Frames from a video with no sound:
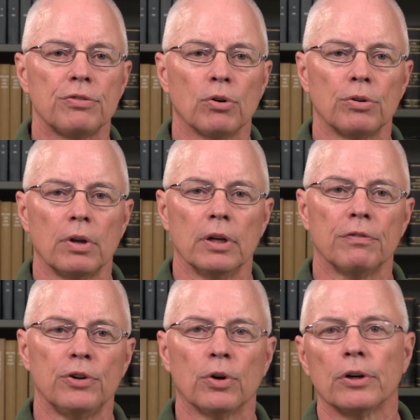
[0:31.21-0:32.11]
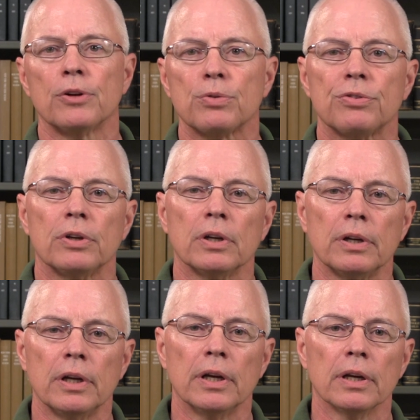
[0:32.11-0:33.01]
so if you are
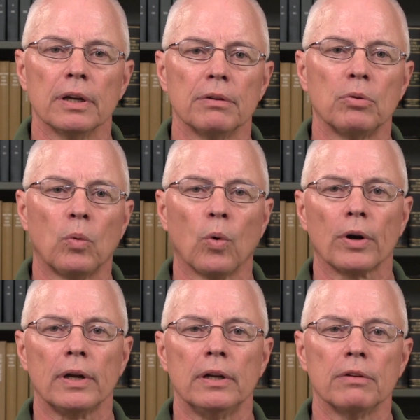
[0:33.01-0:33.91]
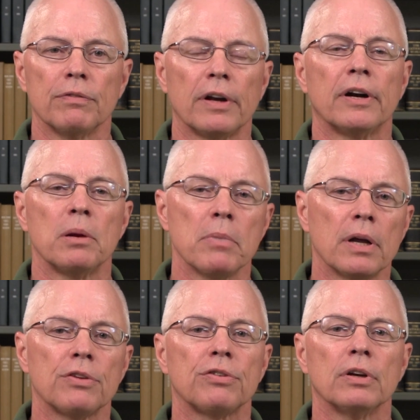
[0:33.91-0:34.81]
interested in working in veterinary
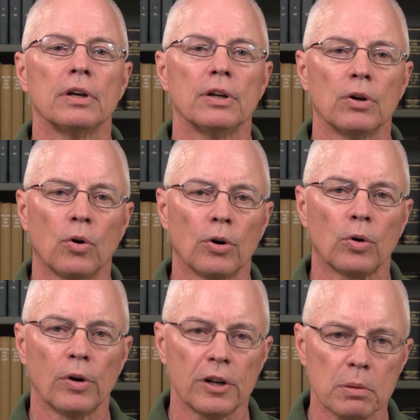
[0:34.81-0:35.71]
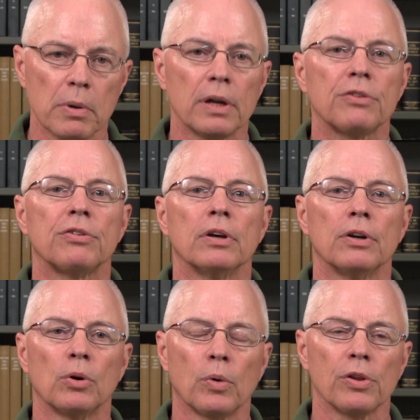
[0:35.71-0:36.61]
medicine or going into
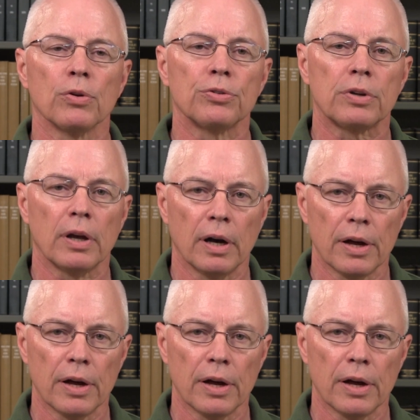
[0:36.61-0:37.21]
medicine or one of those